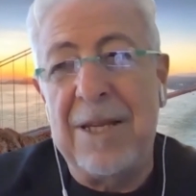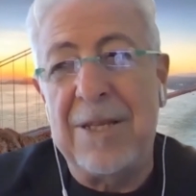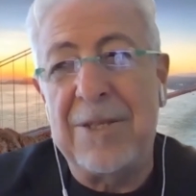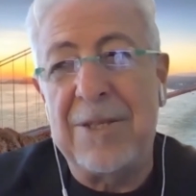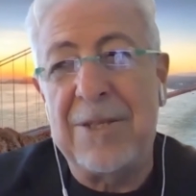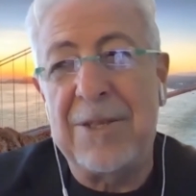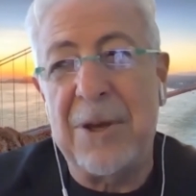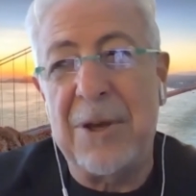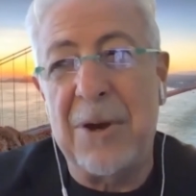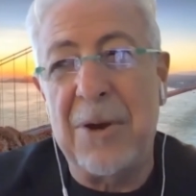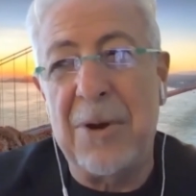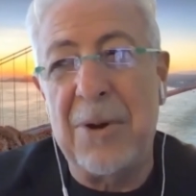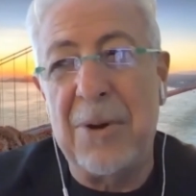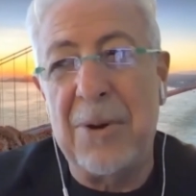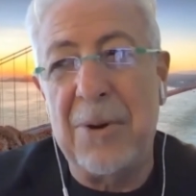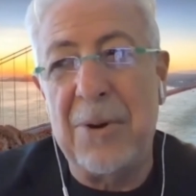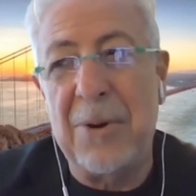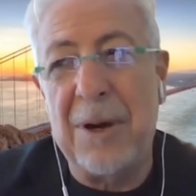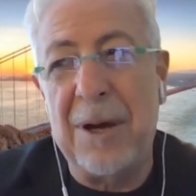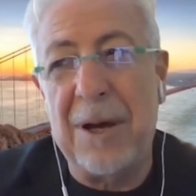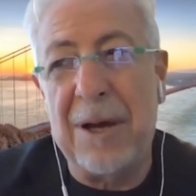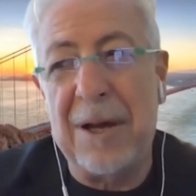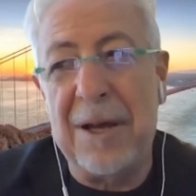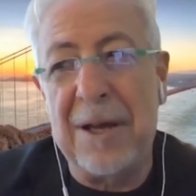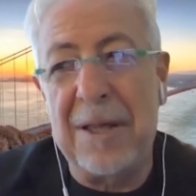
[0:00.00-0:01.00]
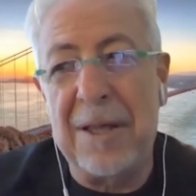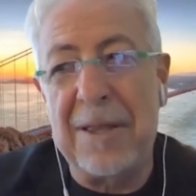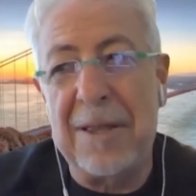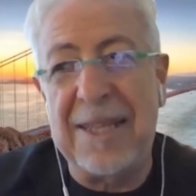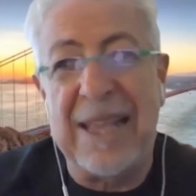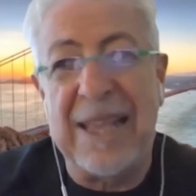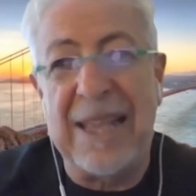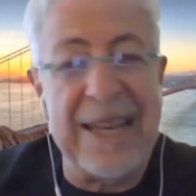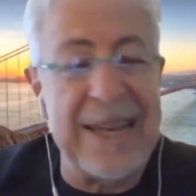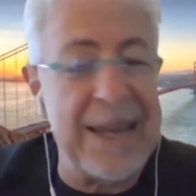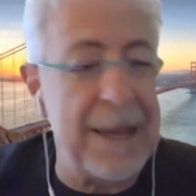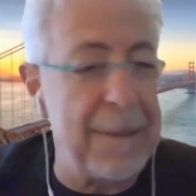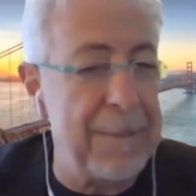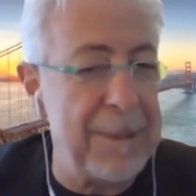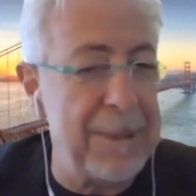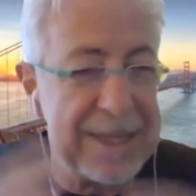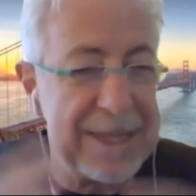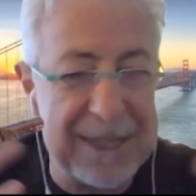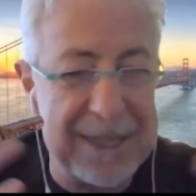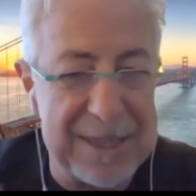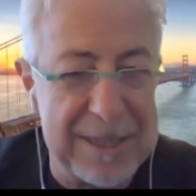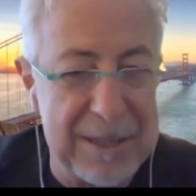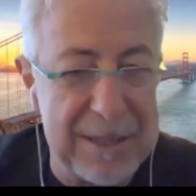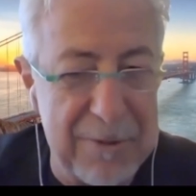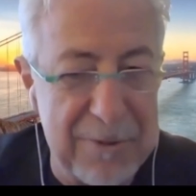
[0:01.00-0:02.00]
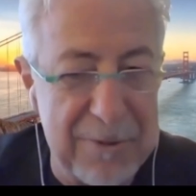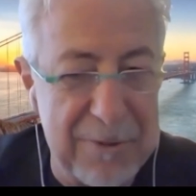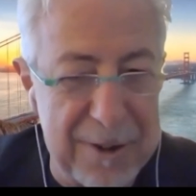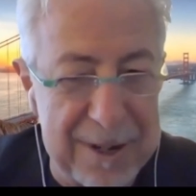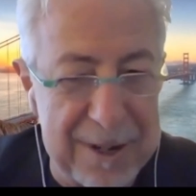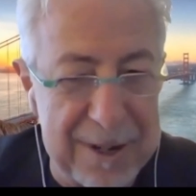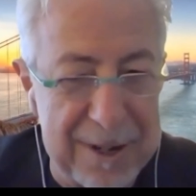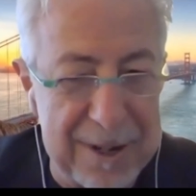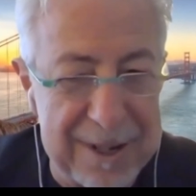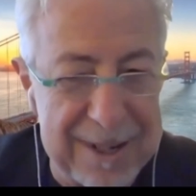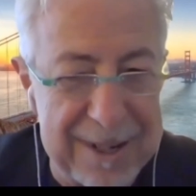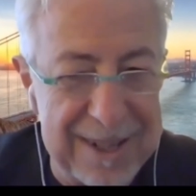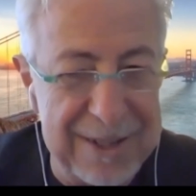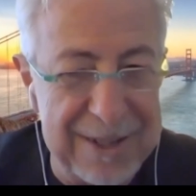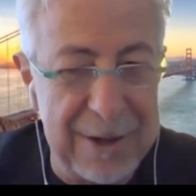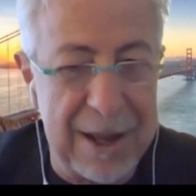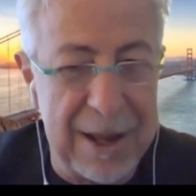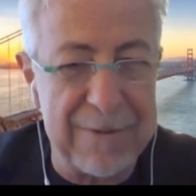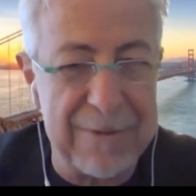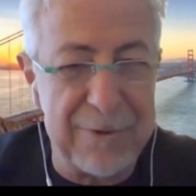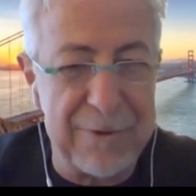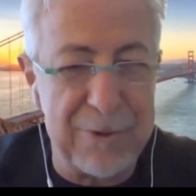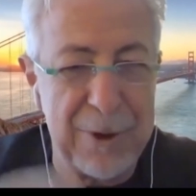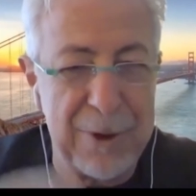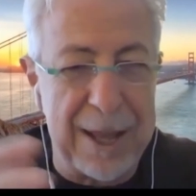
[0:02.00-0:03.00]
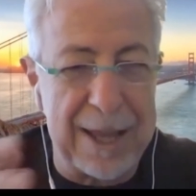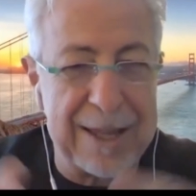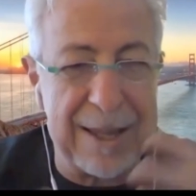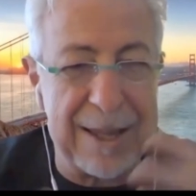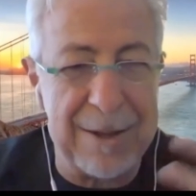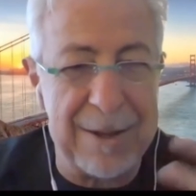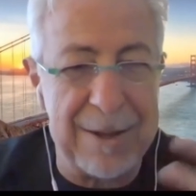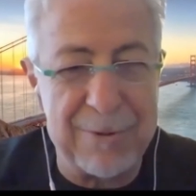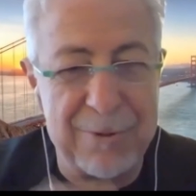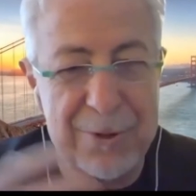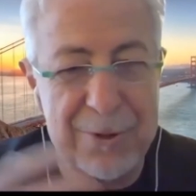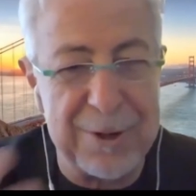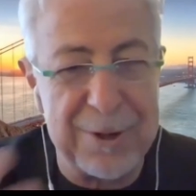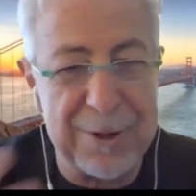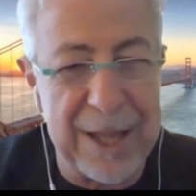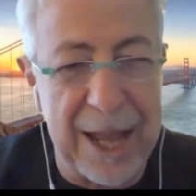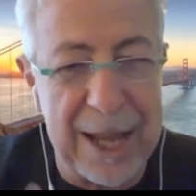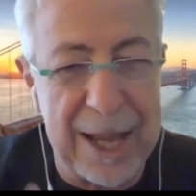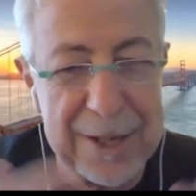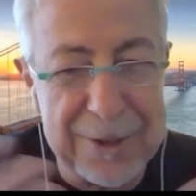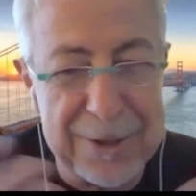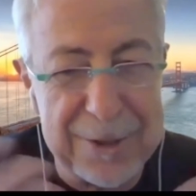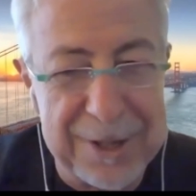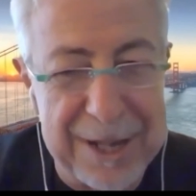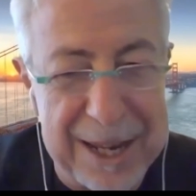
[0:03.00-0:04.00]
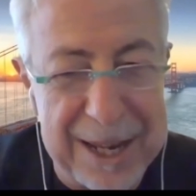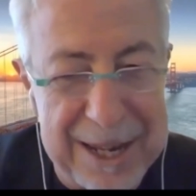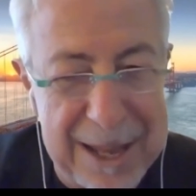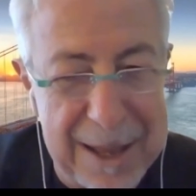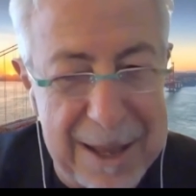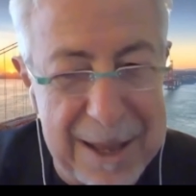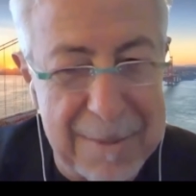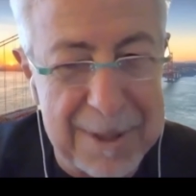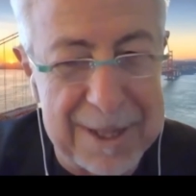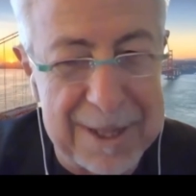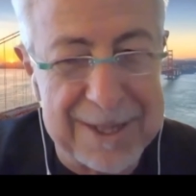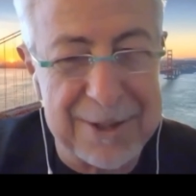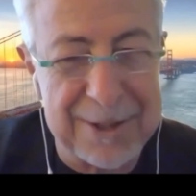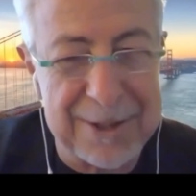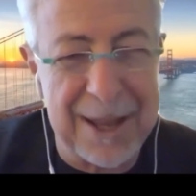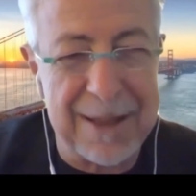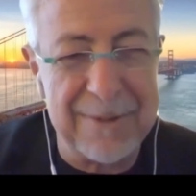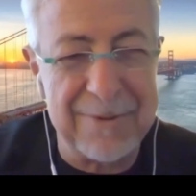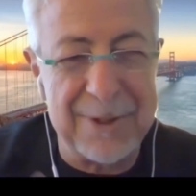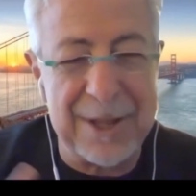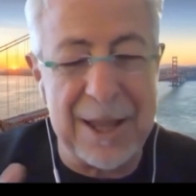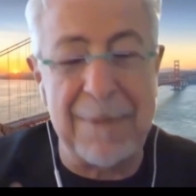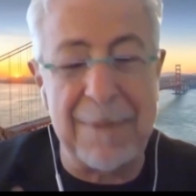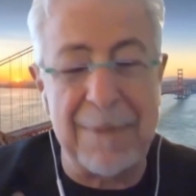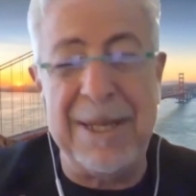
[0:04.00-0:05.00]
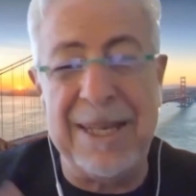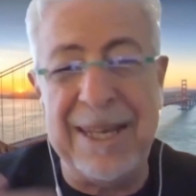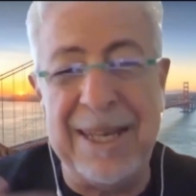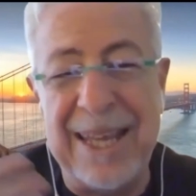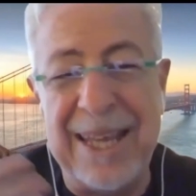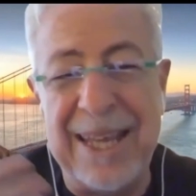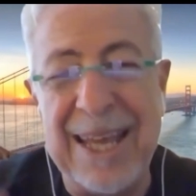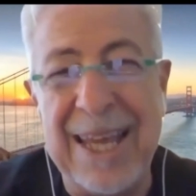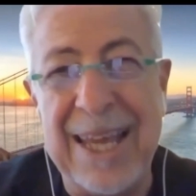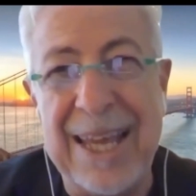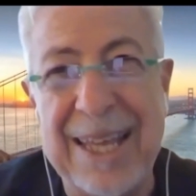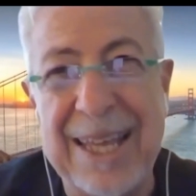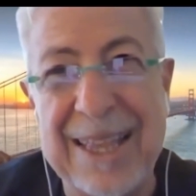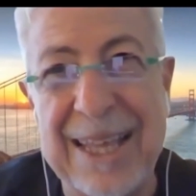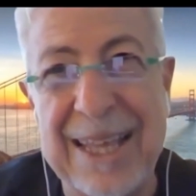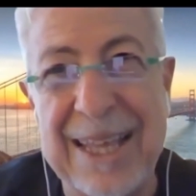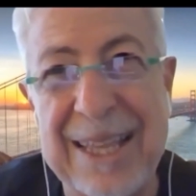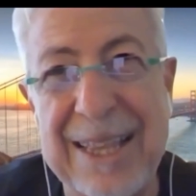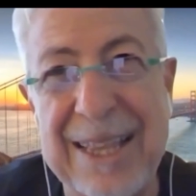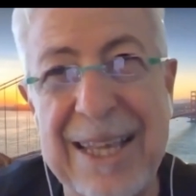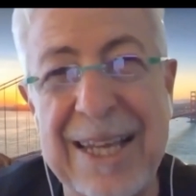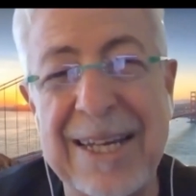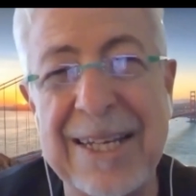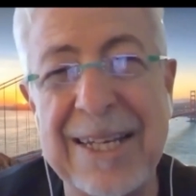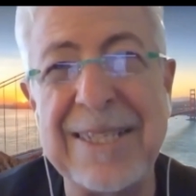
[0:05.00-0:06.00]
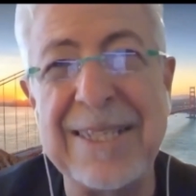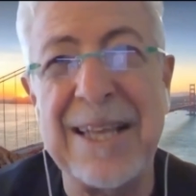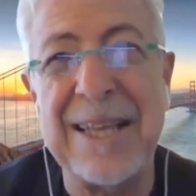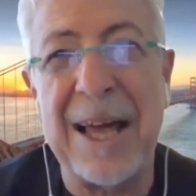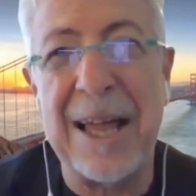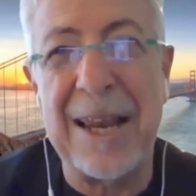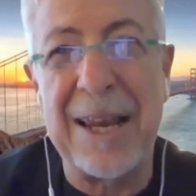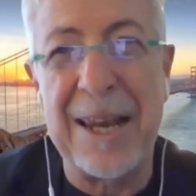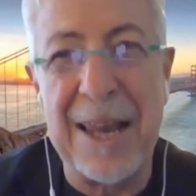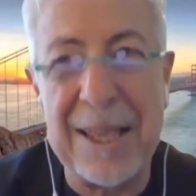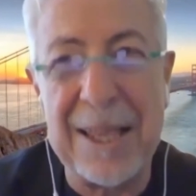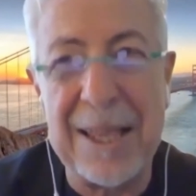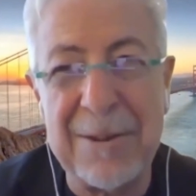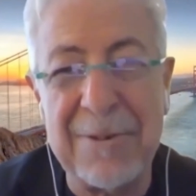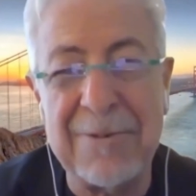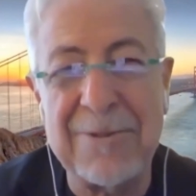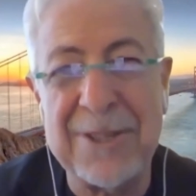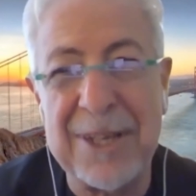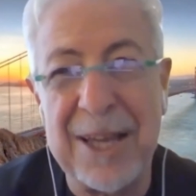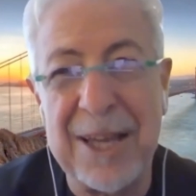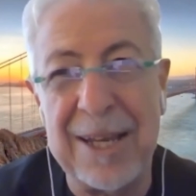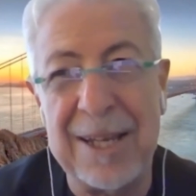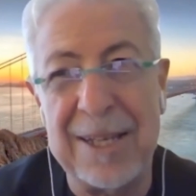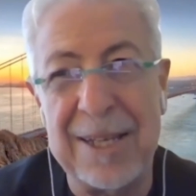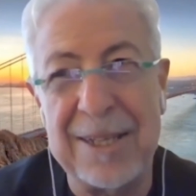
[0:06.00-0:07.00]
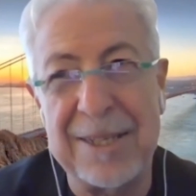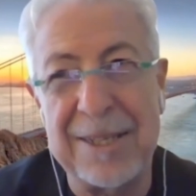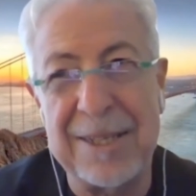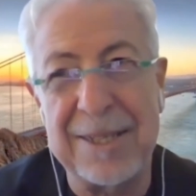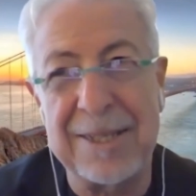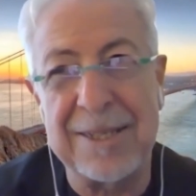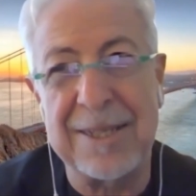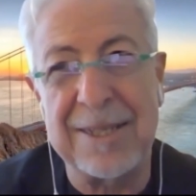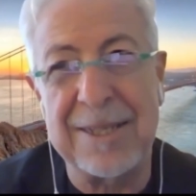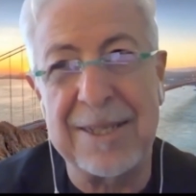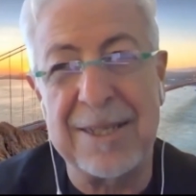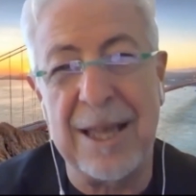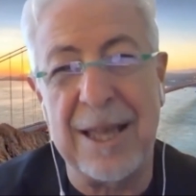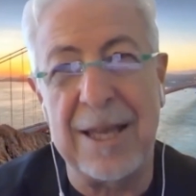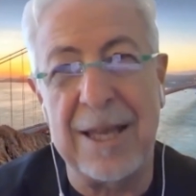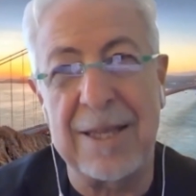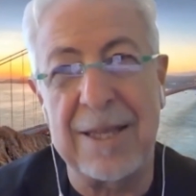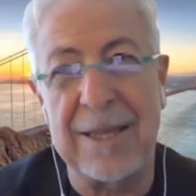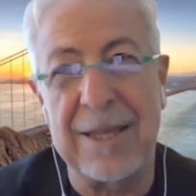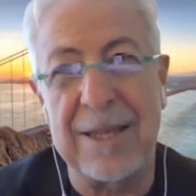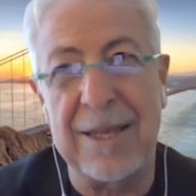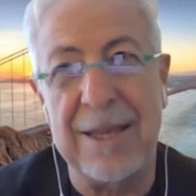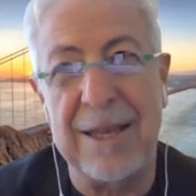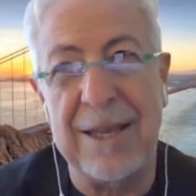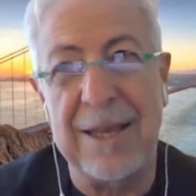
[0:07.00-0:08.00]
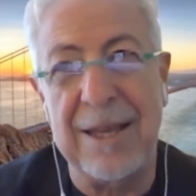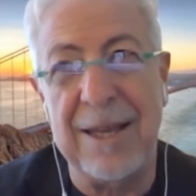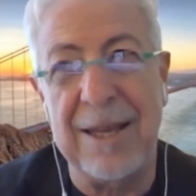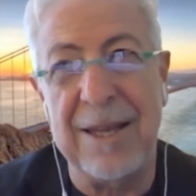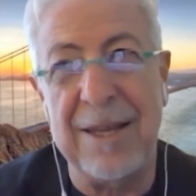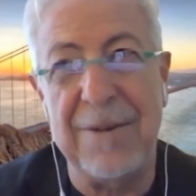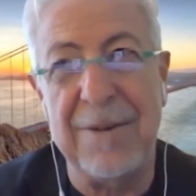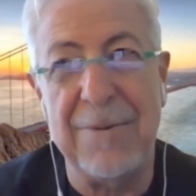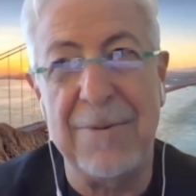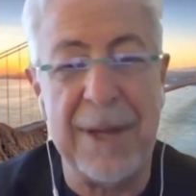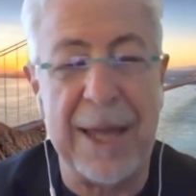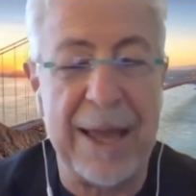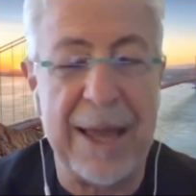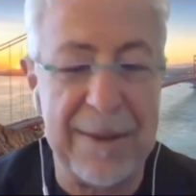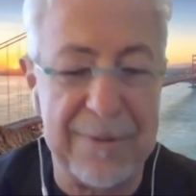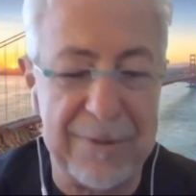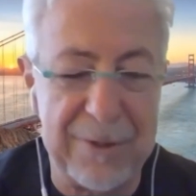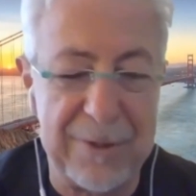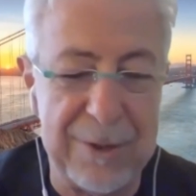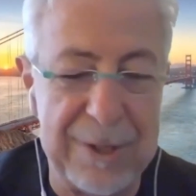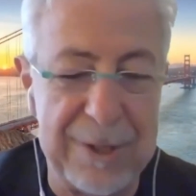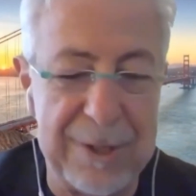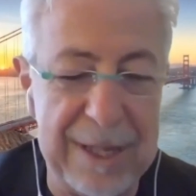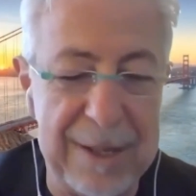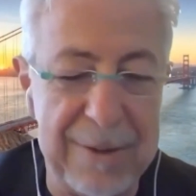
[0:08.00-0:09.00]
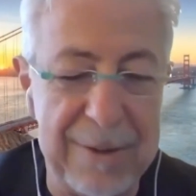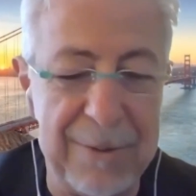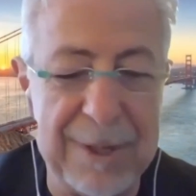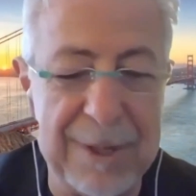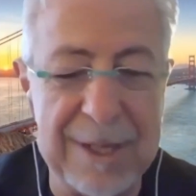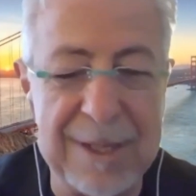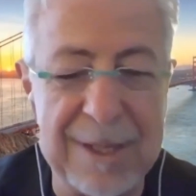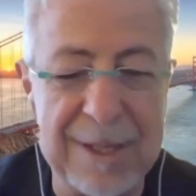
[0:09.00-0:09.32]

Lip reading: So the dynamics is different. You have to account for the hydrodynamics. You have to. I mean, there is a lot of challenges that we have to deal